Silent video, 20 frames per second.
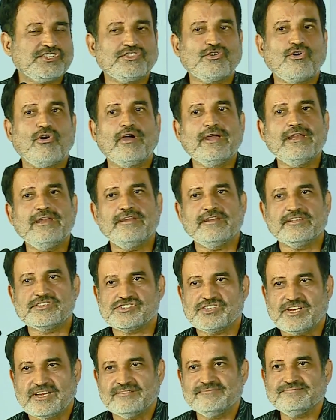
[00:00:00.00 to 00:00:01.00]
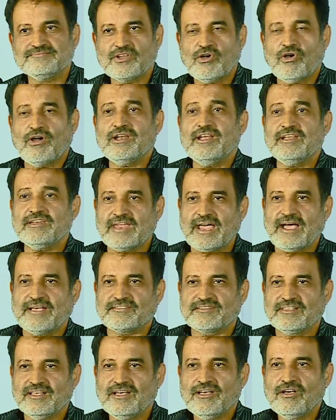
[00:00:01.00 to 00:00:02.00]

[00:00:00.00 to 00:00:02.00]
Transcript: the oil industry. Oil and gas.